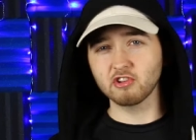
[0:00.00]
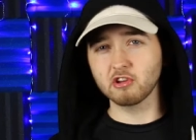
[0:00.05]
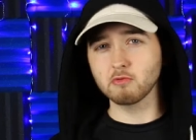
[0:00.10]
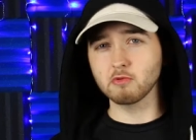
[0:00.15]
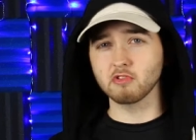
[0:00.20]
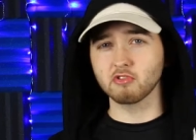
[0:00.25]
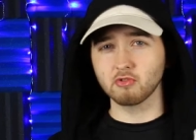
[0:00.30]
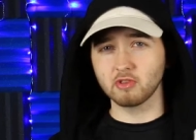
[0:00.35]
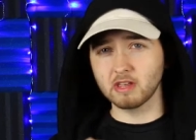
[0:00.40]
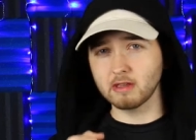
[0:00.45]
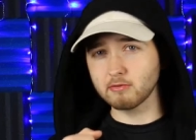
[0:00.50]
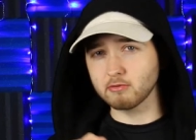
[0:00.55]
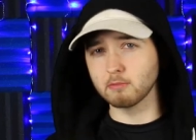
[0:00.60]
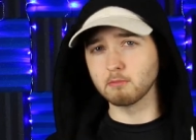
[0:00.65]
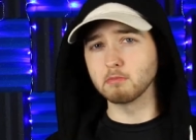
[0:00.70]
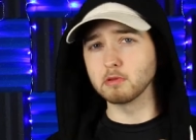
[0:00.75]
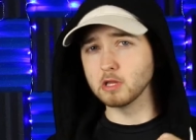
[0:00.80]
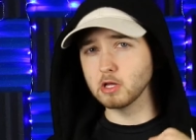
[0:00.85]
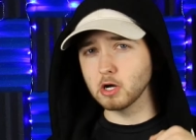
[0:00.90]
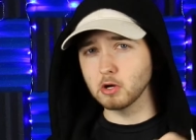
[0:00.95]
she receives
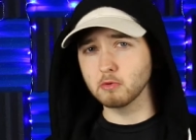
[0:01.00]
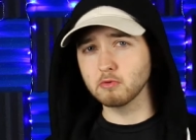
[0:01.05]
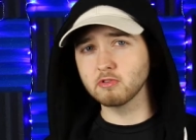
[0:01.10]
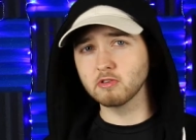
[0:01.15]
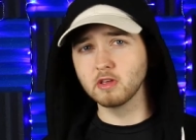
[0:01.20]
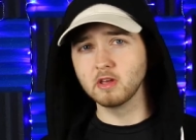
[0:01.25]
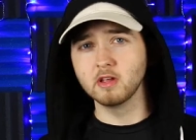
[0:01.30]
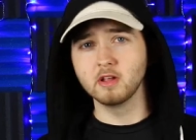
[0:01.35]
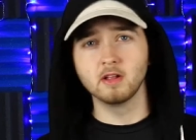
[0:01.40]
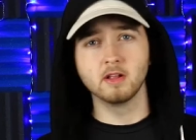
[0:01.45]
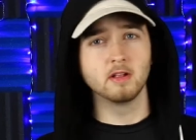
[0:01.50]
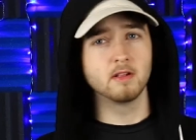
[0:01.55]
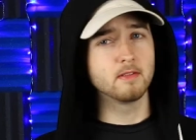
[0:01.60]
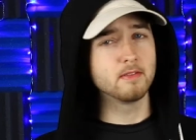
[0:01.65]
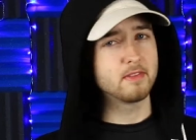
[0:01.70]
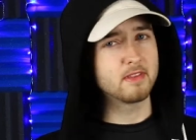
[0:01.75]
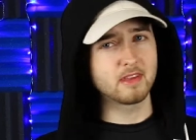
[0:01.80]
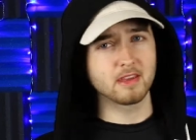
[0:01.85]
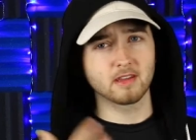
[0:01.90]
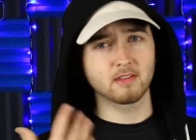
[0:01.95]
some blows,
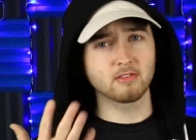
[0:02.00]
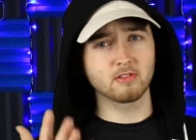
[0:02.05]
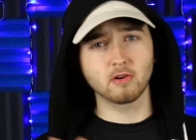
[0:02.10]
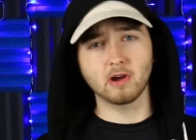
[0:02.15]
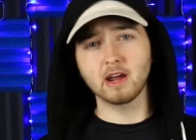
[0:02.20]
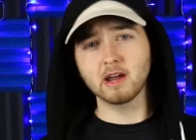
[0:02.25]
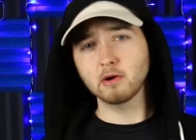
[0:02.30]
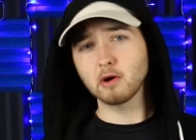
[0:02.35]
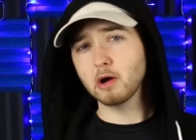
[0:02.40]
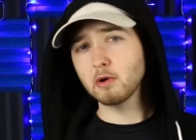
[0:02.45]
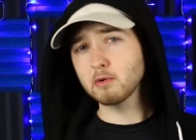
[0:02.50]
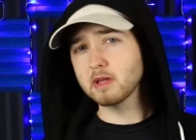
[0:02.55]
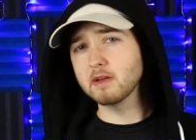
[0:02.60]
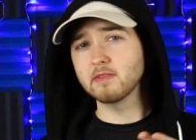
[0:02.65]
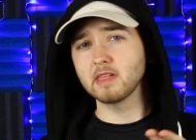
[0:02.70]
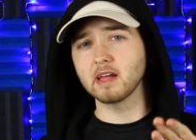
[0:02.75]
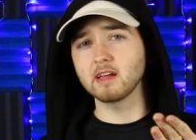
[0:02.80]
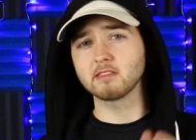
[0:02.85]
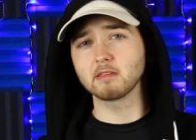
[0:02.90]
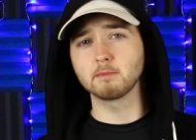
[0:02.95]
and so I'll give
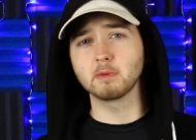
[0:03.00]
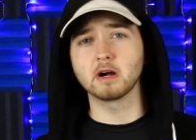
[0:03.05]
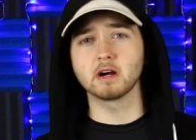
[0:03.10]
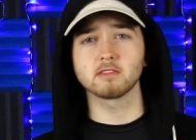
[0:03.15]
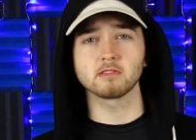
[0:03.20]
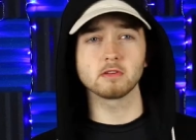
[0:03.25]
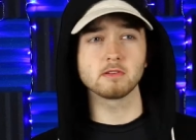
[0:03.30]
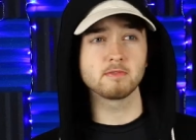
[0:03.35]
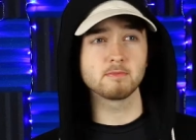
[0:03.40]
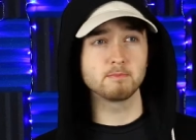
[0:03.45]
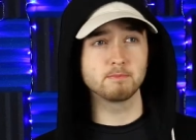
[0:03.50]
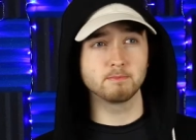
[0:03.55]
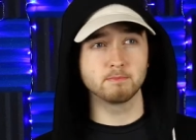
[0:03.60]
that as a positive.